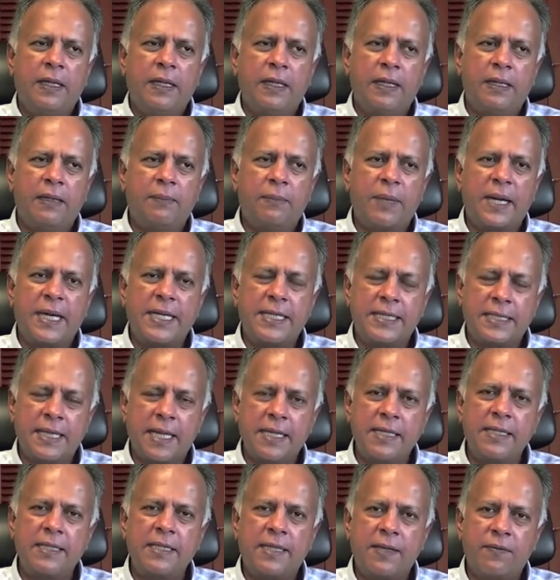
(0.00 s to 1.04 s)
But I
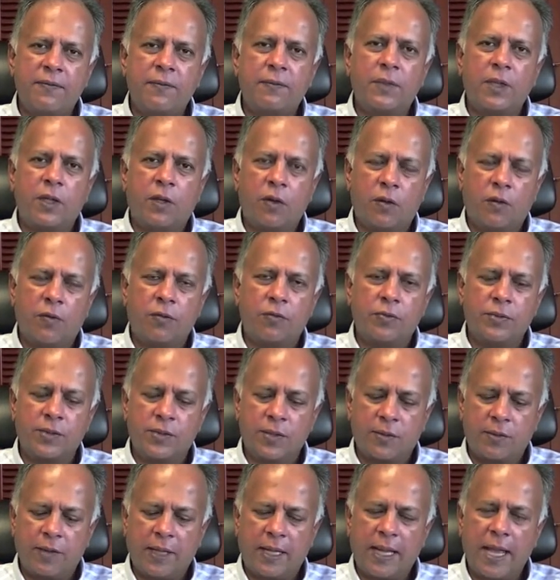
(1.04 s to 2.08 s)
decided to give them a go.
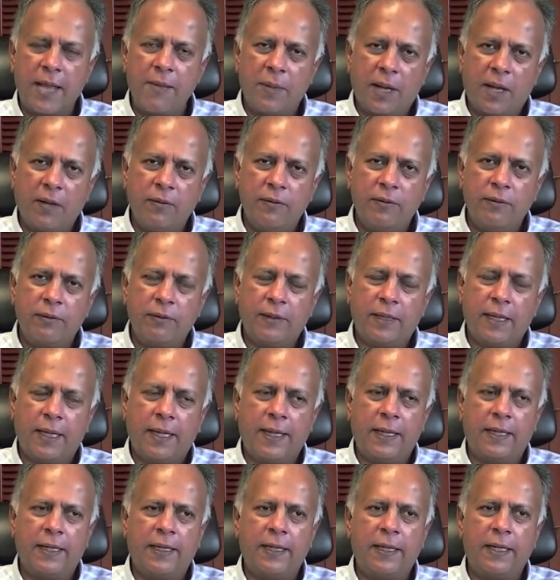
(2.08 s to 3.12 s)
So they came out,
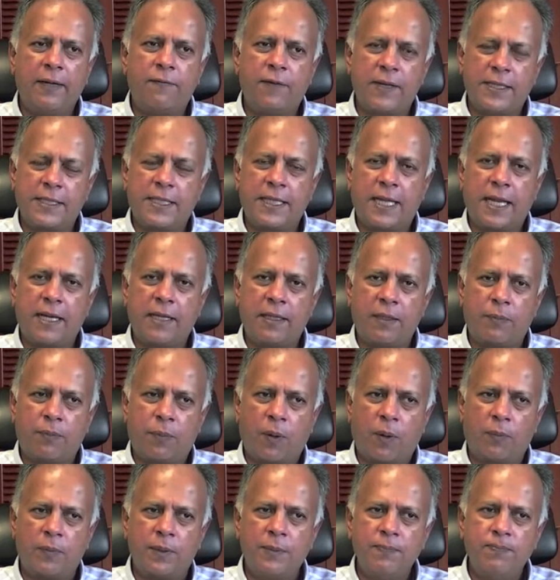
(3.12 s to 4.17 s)
they investigated the
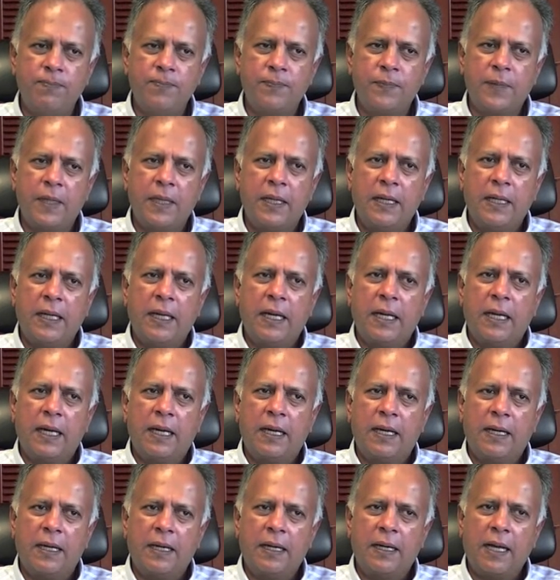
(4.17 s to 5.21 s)
problem,
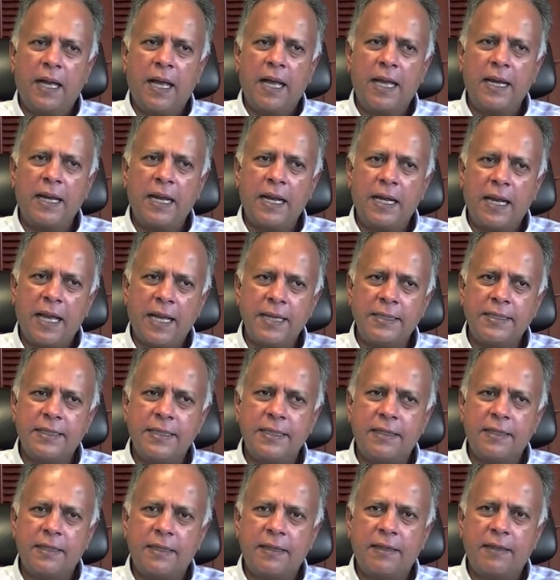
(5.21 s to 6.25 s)
and I liked
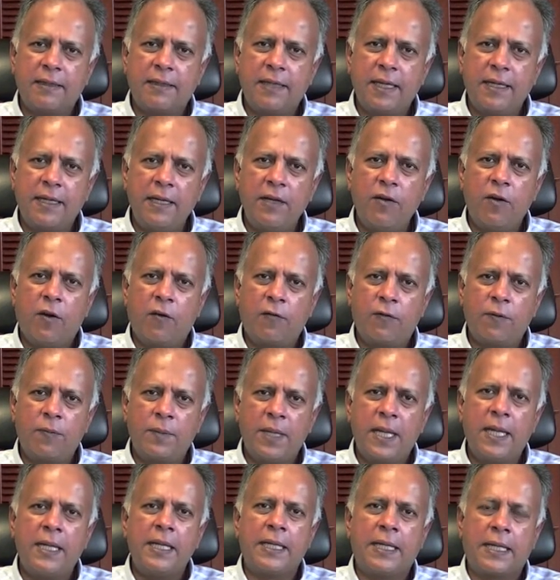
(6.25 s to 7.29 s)
it. They didn't offer
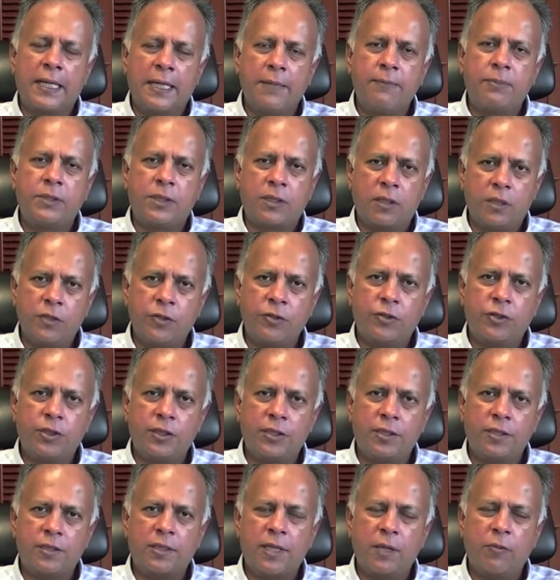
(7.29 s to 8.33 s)
me any glib
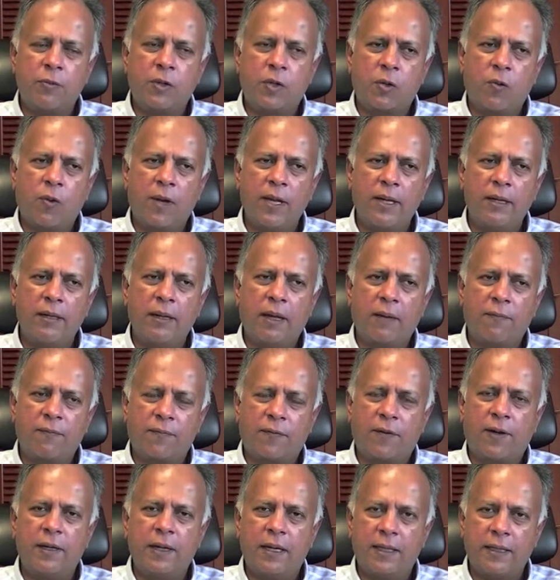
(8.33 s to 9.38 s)
solutions. They were quite
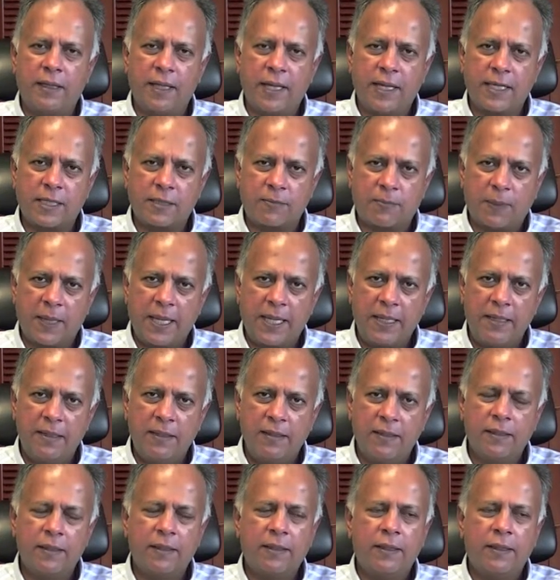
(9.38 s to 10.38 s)
upfront and they explained